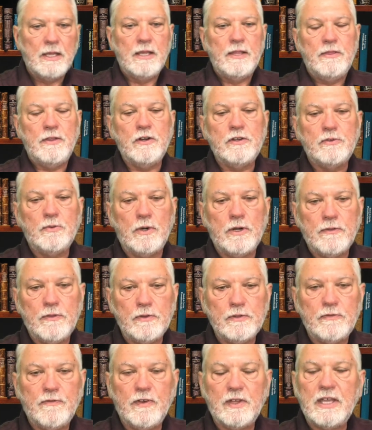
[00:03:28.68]
There's one of
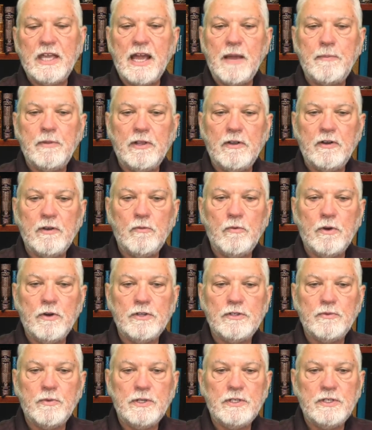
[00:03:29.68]
those vocabulary
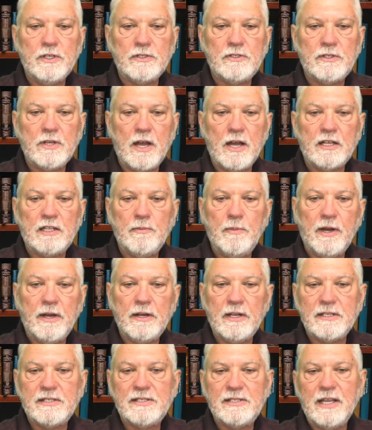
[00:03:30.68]
words we just talked
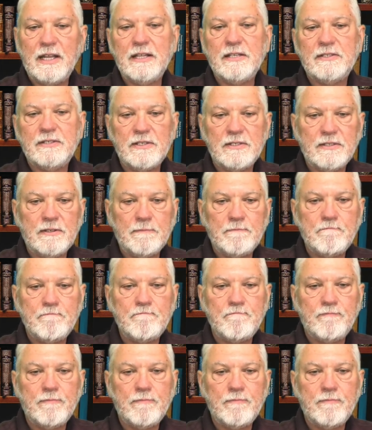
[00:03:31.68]
about, asceticism.